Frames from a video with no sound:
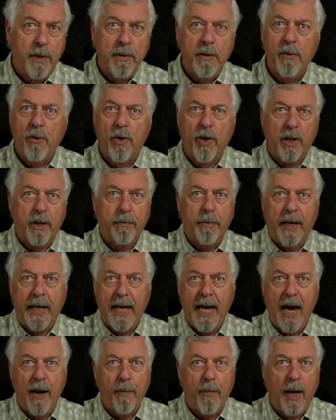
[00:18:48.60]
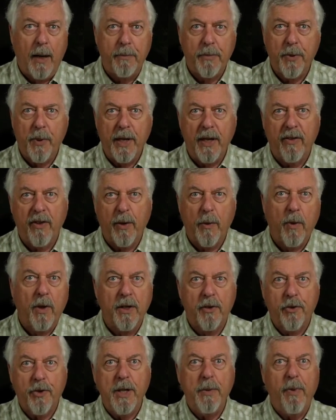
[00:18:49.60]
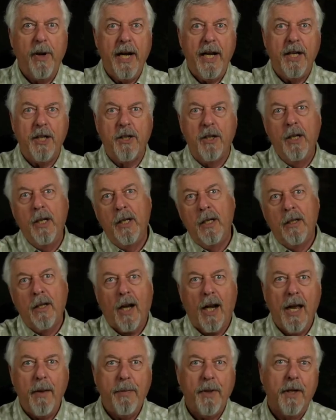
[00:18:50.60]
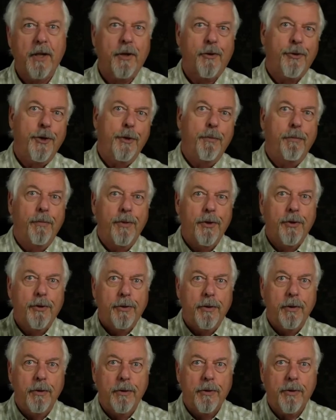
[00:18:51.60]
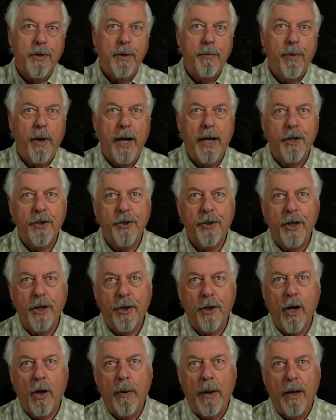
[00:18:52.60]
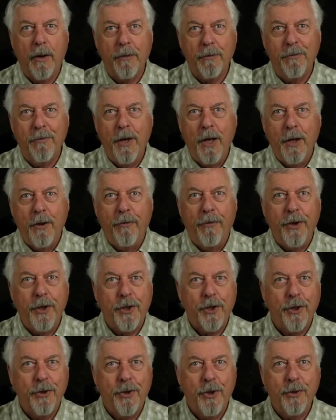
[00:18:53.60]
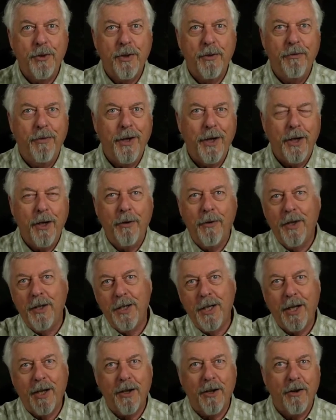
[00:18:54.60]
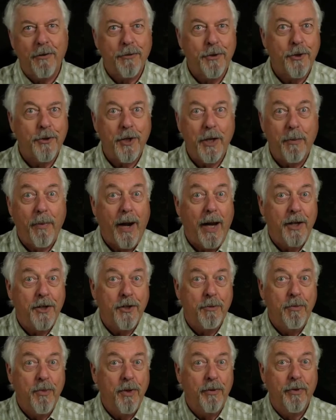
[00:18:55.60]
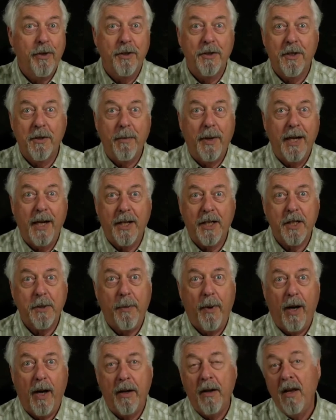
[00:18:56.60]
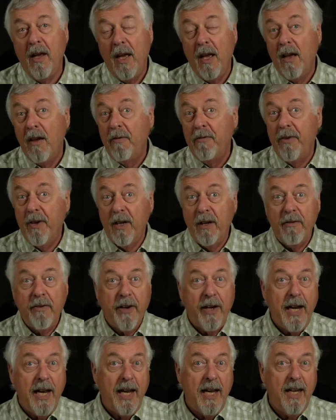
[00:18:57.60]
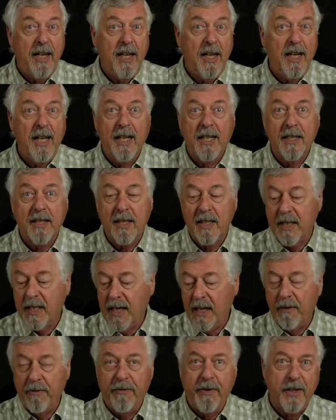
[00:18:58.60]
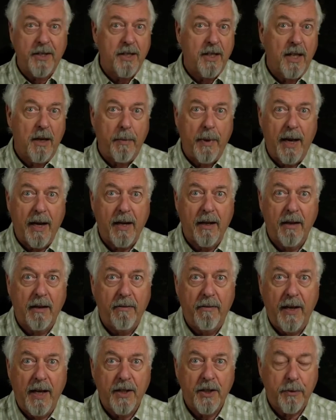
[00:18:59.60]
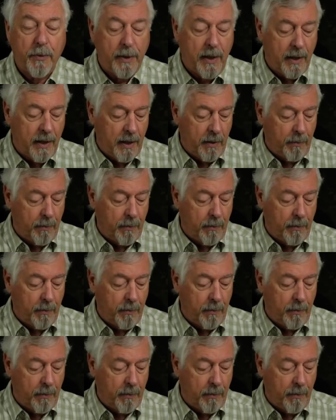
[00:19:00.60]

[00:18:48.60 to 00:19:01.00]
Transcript: hook my camera up to anything, one tree branch, clamp it to the tree branch, then go out and fish, shoot some video, and then take it off the tree branch and move on to my next spot. Very, very handy, and as I say, it fits in the back of the vest without any